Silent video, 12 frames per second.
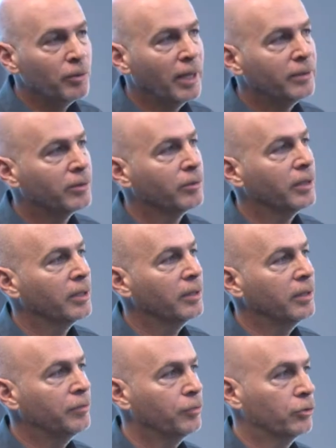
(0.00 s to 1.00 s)
you're entering
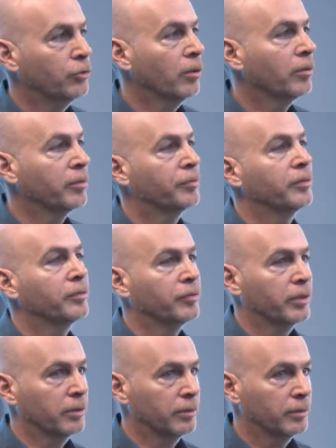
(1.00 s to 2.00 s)
the photography
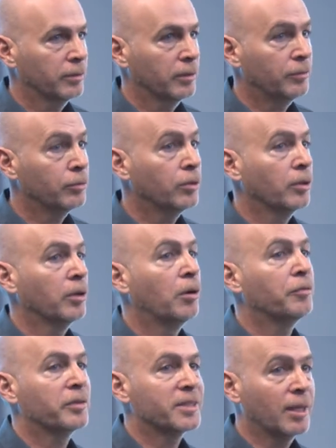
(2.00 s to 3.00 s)
field, if you're going to
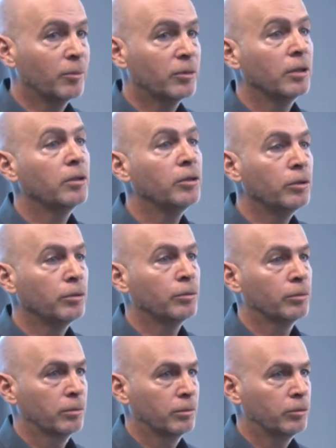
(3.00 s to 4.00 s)
offer something
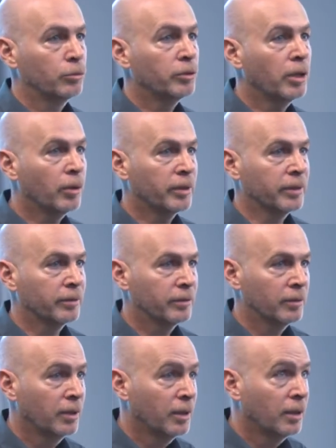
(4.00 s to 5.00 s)
new to the audience,